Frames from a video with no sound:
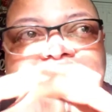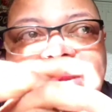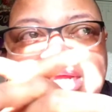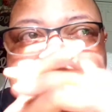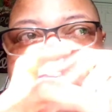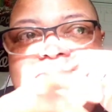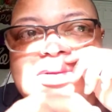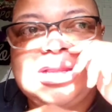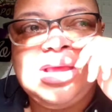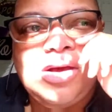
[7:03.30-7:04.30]
And it's been
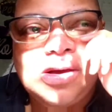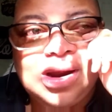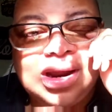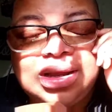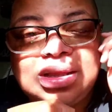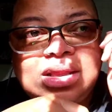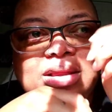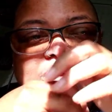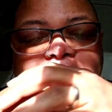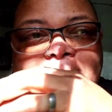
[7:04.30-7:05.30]
really hard.
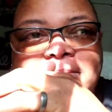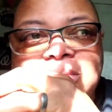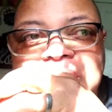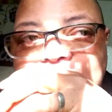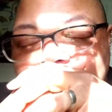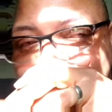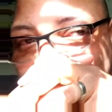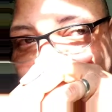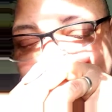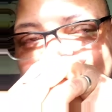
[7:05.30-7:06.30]
And then on
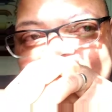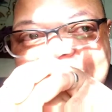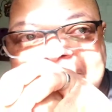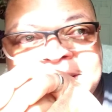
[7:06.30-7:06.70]
top of that,